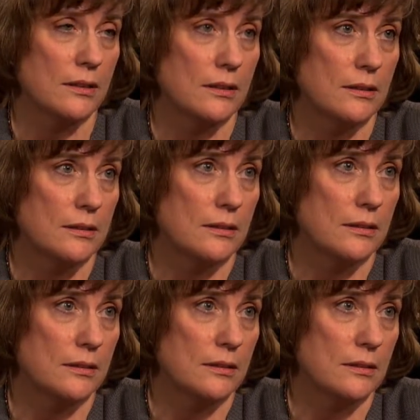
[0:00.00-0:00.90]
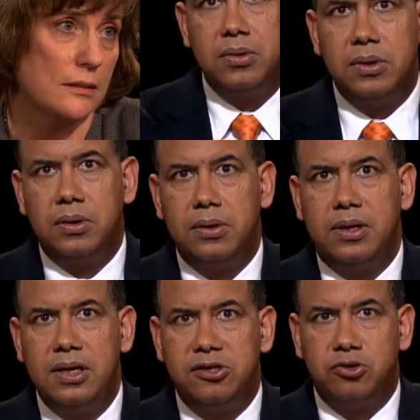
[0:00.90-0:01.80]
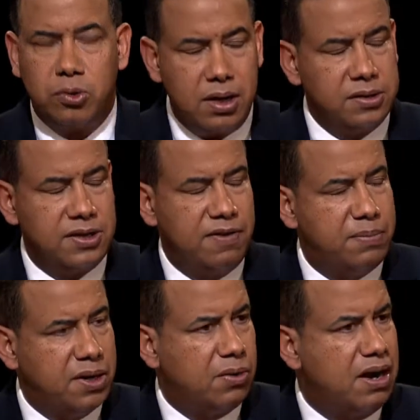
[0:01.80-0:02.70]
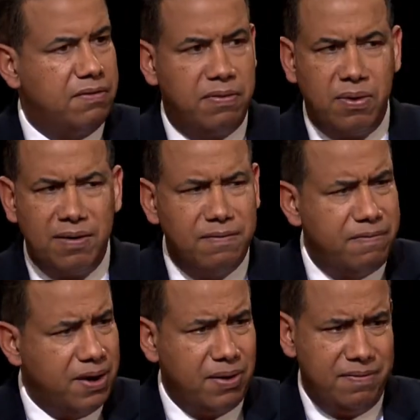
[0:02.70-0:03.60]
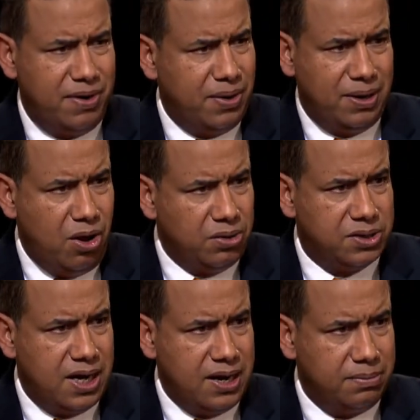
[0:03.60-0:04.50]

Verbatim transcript: S these drugs have been around for a very, very long time.